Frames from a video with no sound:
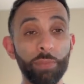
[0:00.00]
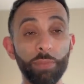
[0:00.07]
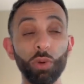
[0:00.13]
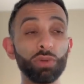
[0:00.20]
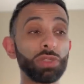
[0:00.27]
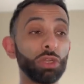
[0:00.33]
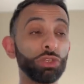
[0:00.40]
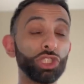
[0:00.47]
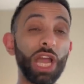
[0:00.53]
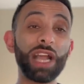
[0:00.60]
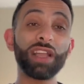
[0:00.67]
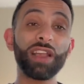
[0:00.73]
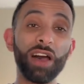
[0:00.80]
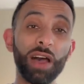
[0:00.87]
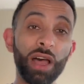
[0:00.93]
But also,
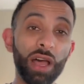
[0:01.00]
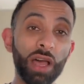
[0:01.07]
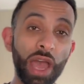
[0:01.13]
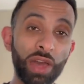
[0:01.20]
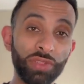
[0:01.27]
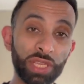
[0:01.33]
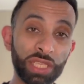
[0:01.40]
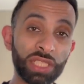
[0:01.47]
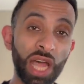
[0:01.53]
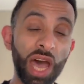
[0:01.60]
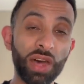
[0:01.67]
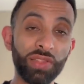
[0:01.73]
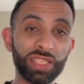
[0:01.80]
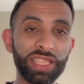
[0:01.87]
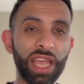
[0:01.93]
Xhaka at the
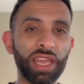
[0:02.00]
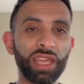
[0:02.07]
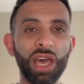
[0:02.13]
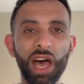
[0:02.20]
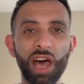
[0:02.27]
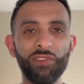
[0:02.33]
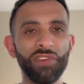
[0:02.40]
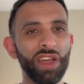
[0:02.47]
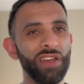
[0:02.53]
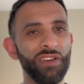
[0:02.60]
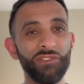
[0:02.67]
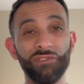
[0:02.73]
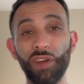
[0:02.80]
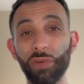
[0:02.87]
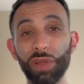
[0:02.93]
start of the second half,
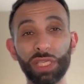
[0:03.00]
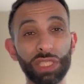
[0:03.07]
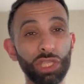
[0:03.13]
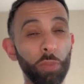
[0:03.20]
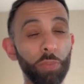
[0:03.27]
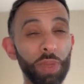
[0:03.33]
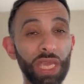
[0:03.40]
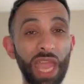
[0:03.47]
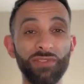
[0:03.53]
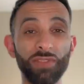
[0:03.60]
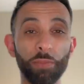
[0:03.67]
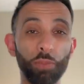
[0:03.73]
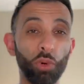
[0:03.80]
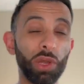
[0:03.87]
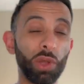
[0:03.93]
very sloppy, gave
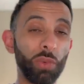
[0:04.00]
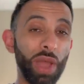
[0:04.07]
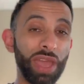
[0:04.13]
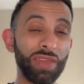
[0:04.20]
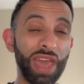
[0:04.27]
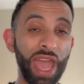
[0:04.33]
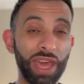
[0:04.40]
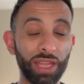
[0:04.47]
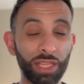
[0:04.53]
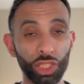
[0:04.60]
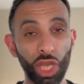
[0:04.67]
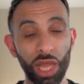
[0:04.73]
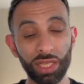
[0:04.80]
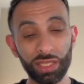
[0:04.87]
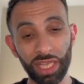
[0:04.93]
the ball away. They had a
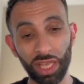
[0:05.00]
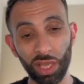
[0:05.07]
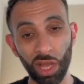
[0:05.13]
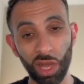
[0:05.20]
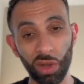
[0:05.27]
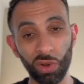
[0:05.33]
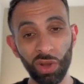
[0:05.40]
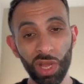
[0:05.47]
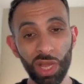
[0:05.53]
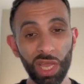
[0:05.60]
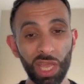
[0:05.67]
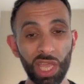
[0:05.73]
chance at goal.